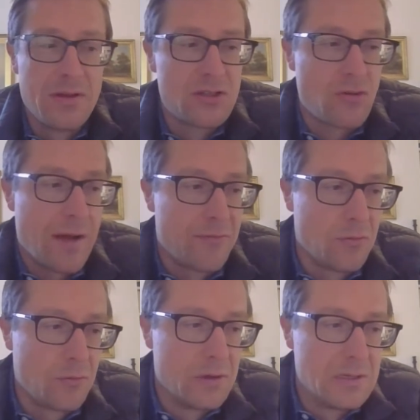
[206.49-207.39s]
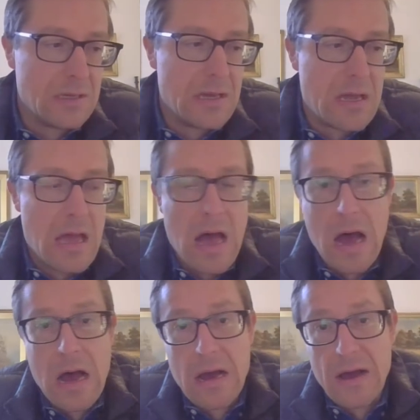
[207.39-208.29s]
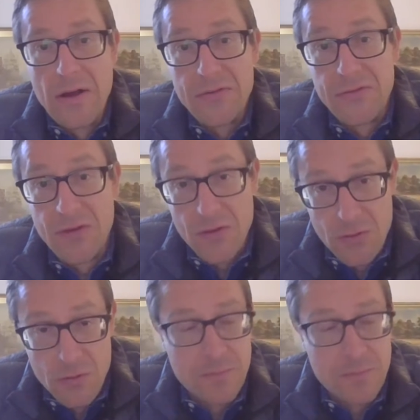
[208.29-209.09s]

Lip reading: travel to.